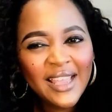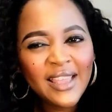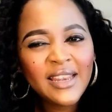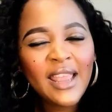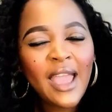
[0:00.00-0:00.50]

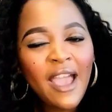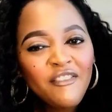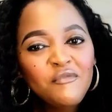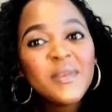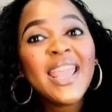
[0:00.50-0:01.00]
And
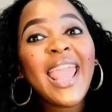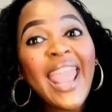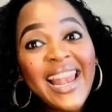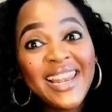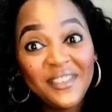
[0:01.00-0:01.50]
have me
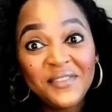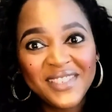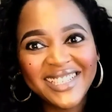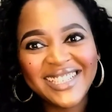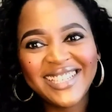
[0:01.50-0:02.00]

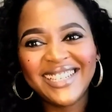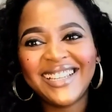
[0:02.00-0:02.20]
airlifted